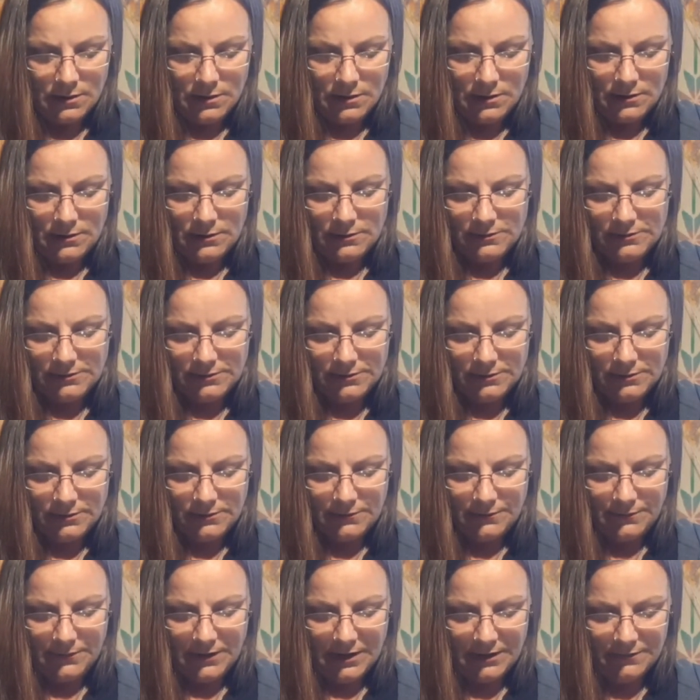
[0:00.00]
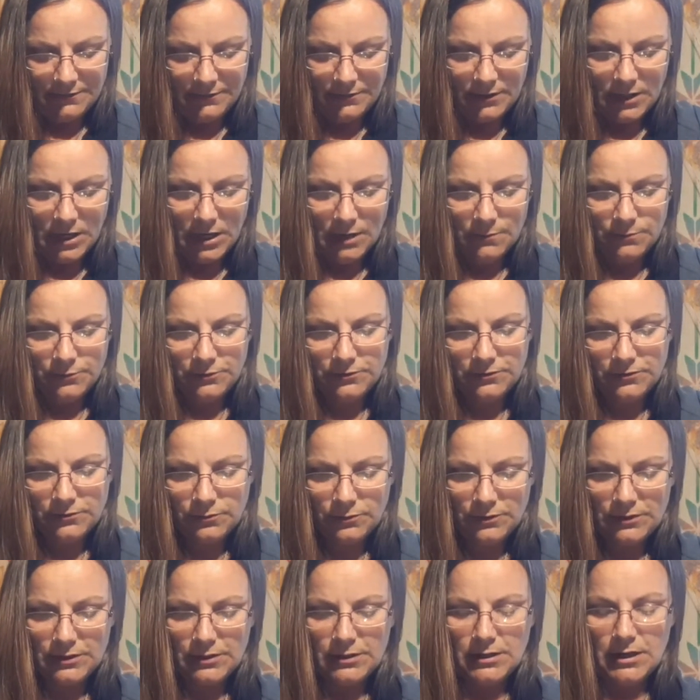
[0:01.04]
Five of Cups with
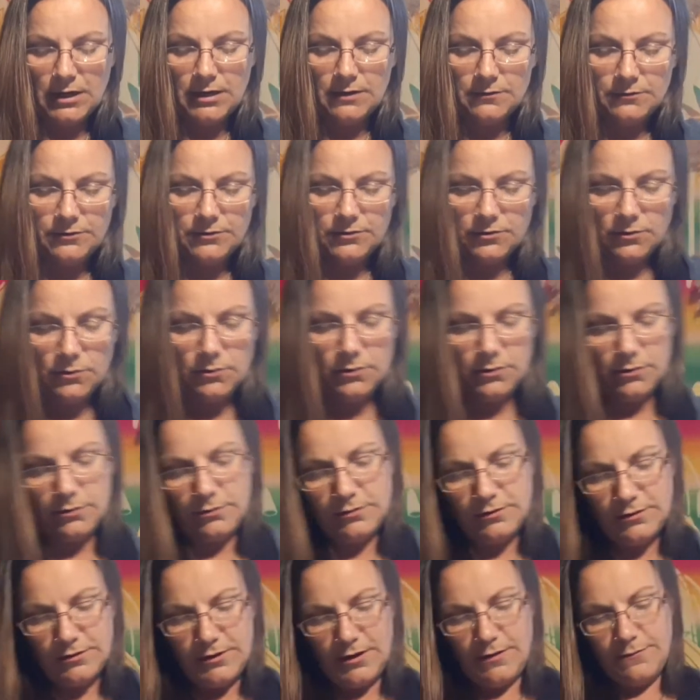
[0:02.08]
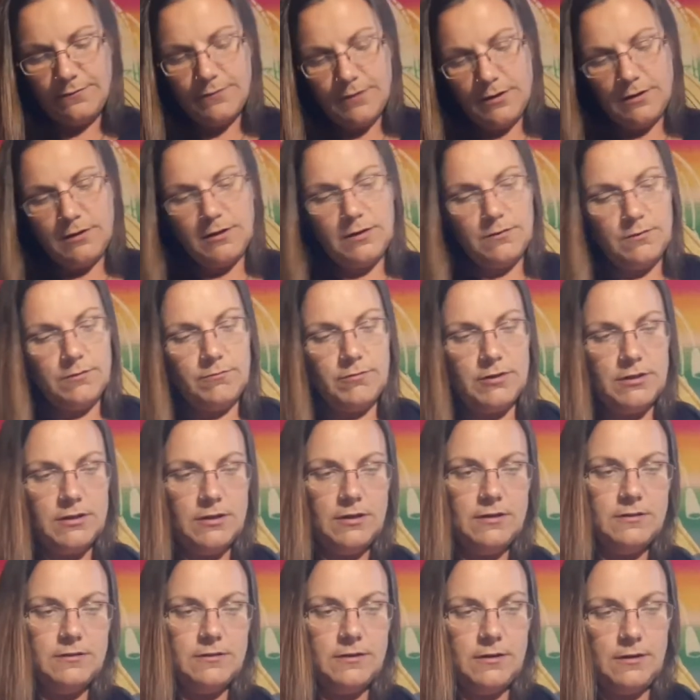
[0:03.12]
the Nine of Swords. Definitely
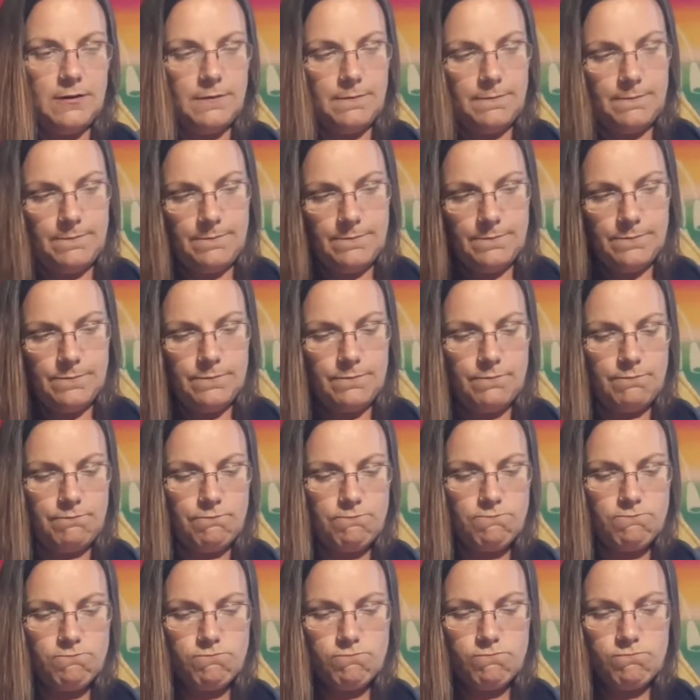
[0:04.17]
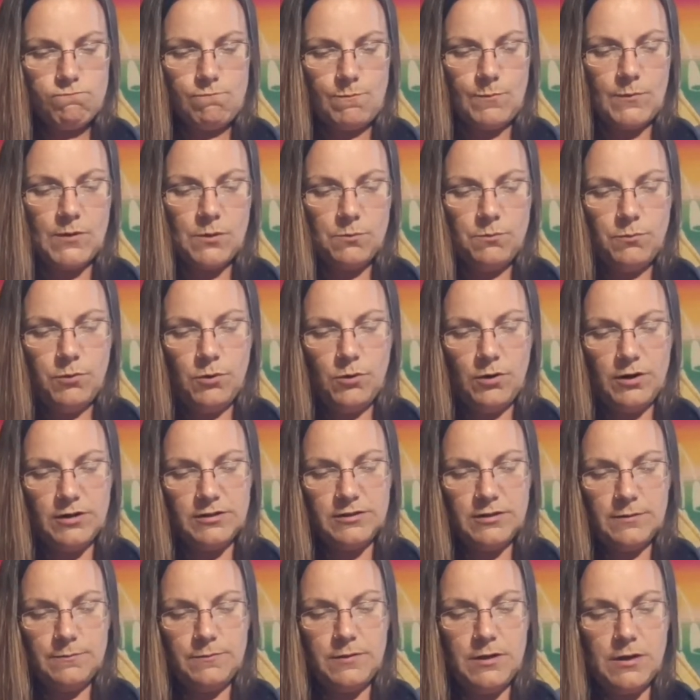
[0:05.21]
releasing. Pouring
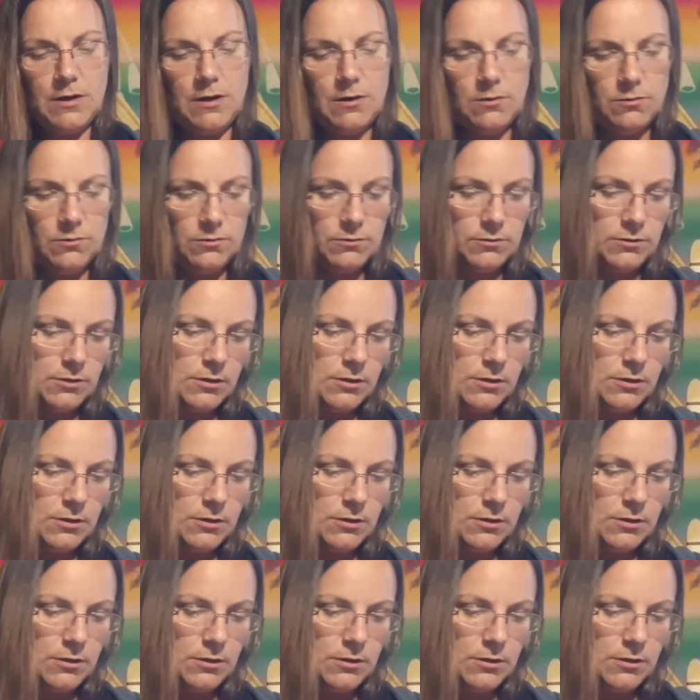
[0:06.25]
something out.